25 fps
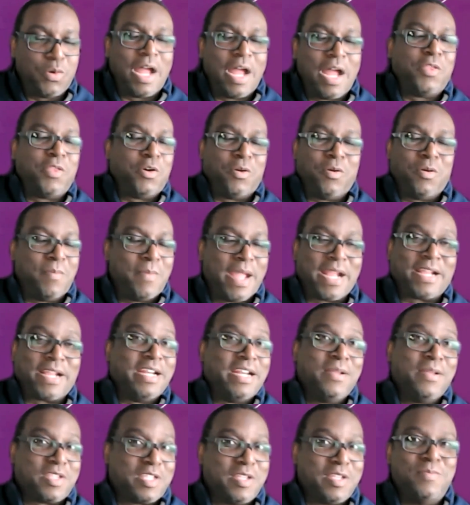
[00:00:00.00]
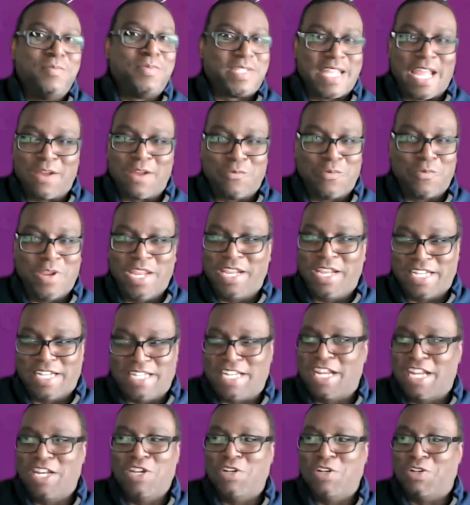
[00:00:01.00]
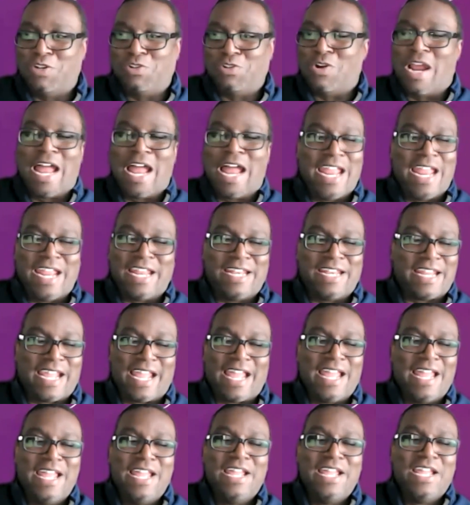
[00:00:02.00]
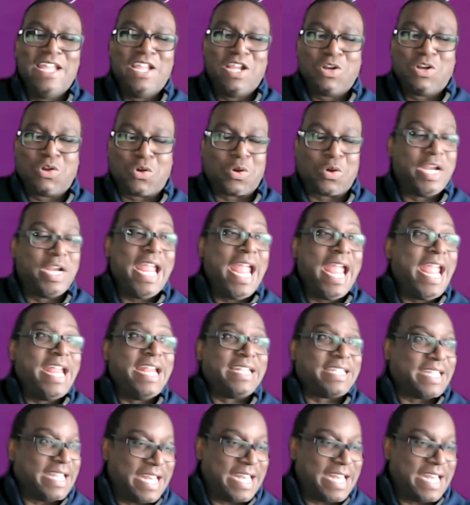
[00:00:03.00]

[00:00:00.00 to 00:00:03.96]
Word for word: other mechanisms that we continue to try and create